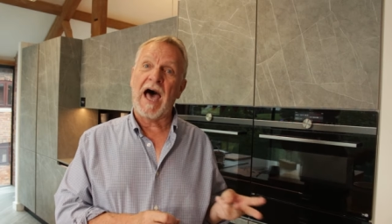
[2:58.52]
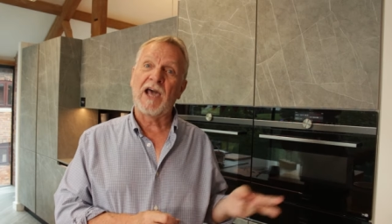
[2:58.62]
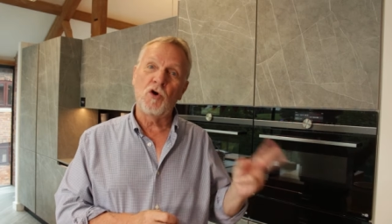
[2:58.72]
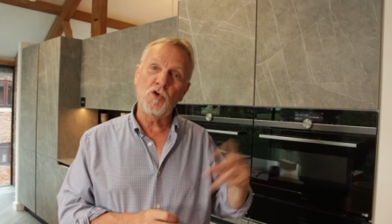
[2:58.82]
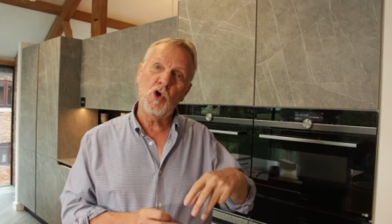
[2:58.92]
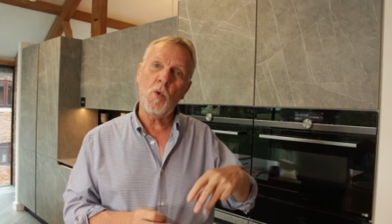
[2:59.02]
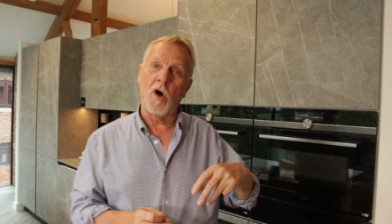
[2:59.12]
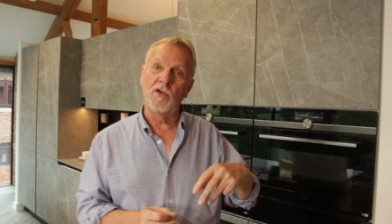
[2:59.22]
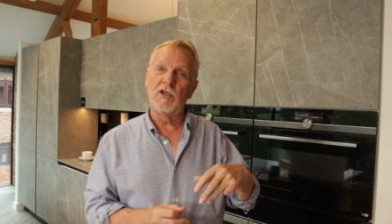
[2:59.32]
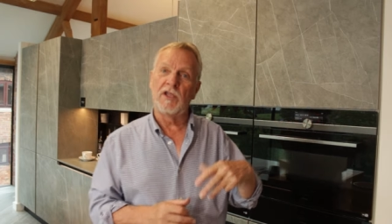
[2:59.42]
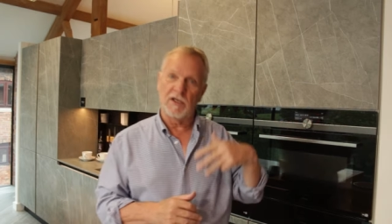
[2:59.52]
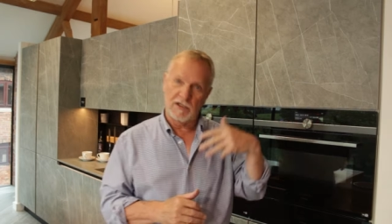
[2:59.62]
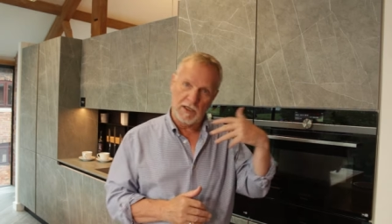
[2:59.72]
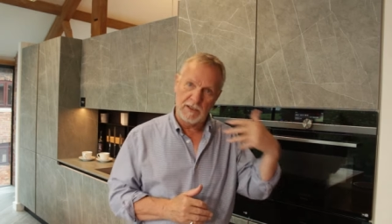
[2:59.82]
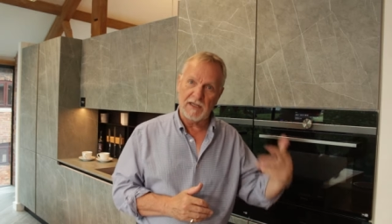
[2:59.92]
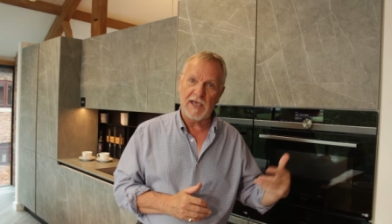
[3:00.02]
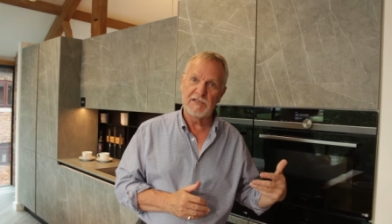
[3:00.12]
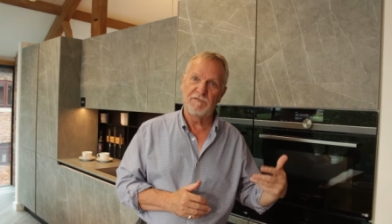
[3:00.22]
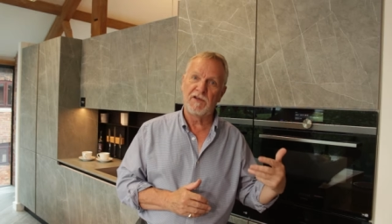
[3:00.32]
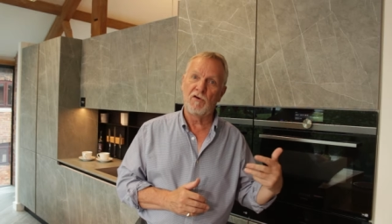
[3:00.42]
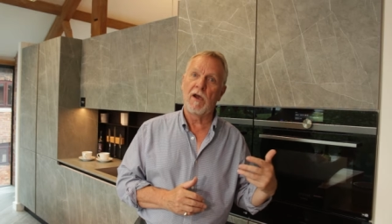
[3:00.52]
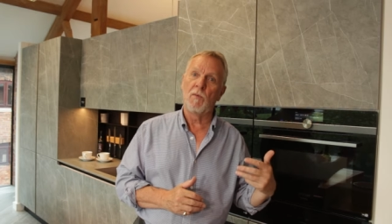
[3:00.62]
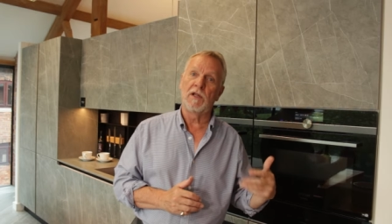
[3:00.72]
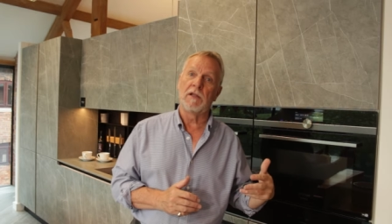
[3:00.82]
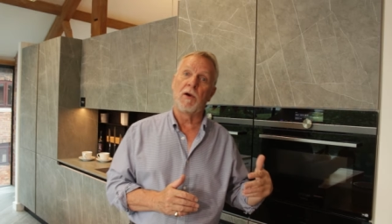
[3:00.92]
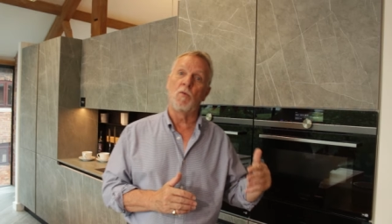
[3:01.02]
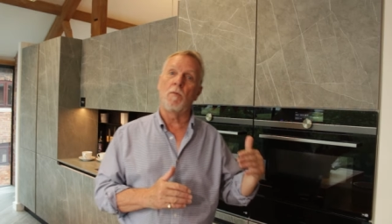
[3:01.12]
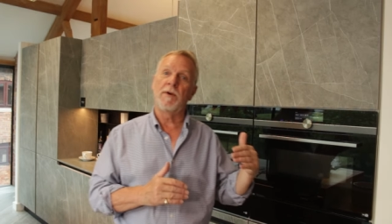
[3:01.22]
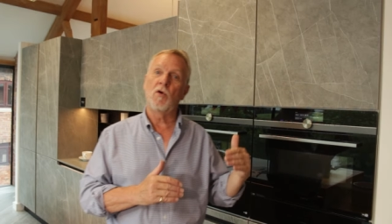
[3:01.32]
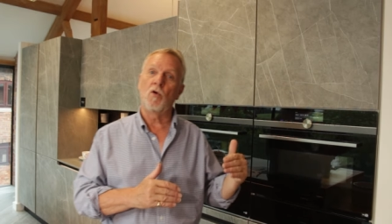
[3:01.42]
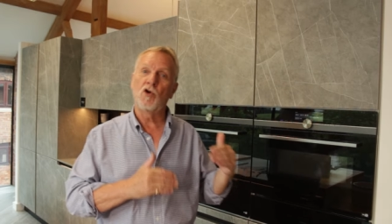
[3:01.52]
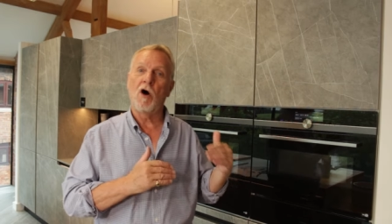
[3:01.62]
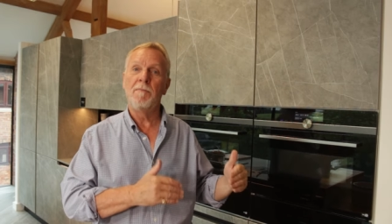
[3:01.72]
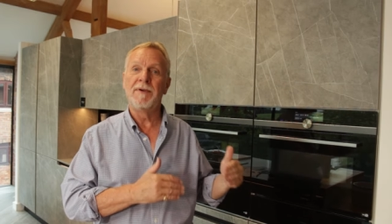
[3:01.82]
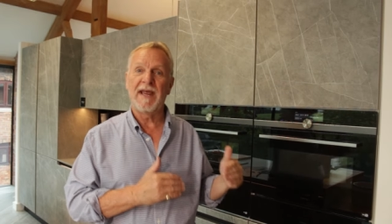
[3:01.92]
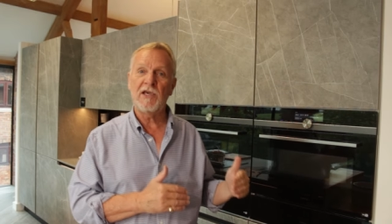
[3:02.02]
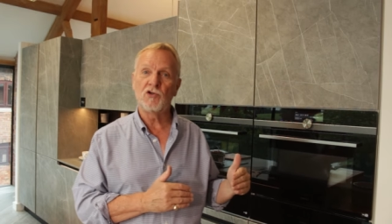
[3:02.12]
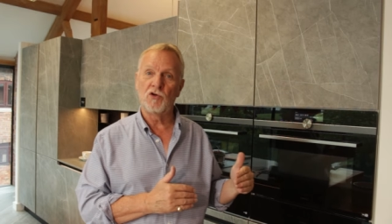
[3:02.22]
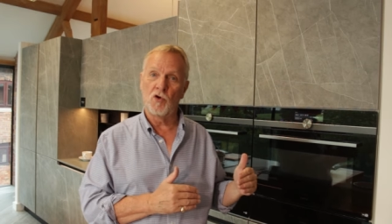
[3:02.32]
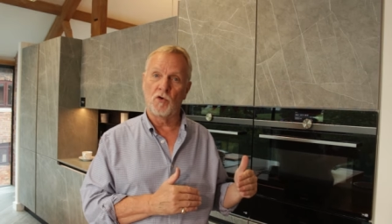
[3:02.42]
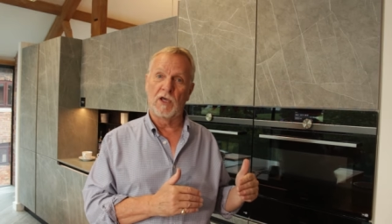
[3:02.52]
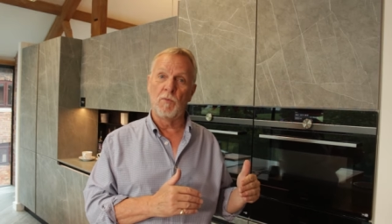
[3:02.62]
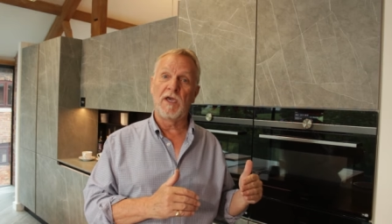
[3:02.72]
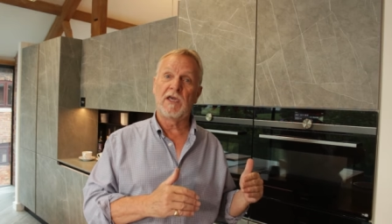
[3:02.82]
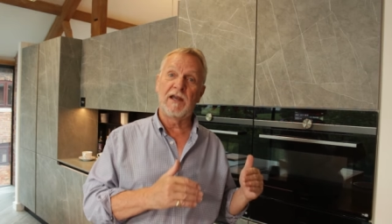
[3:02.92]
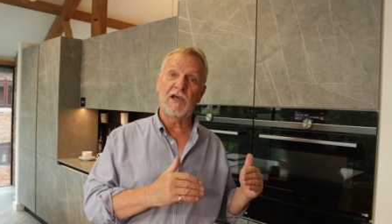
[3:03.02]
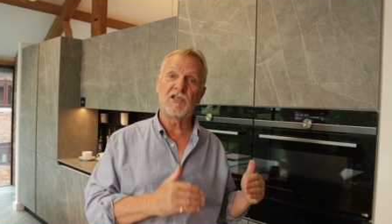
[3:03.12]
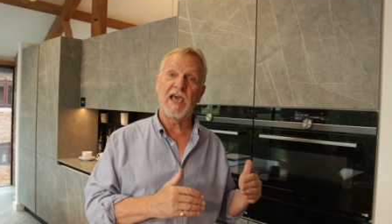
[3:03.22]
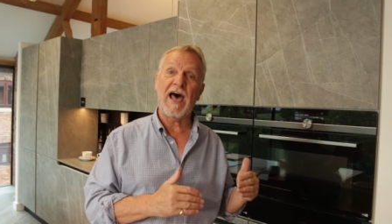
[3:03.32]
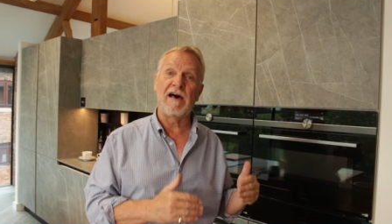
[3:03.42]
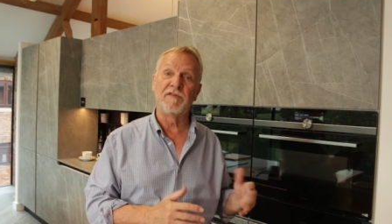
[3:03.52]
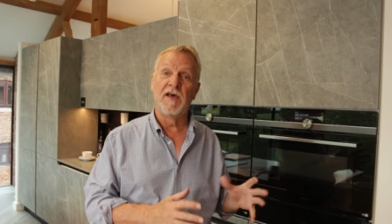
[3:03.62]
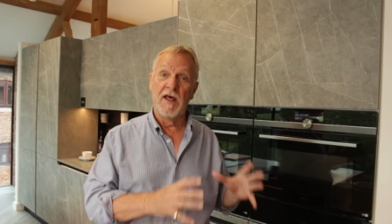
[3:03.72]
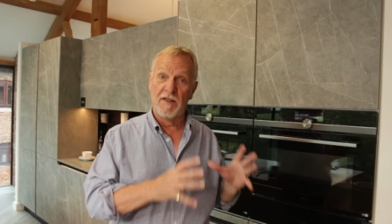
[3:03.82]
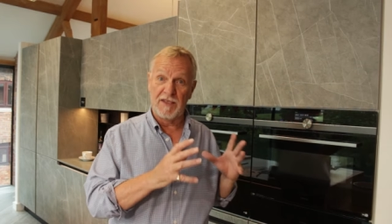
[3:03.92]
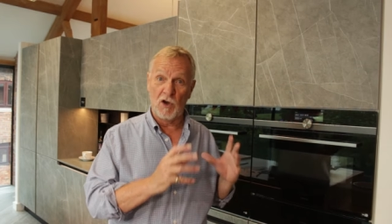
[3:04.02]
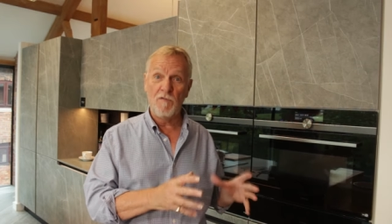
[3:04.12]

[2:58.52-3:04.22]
I could go on, and in a later video I will, about what we call combination cooking, where you can actually have the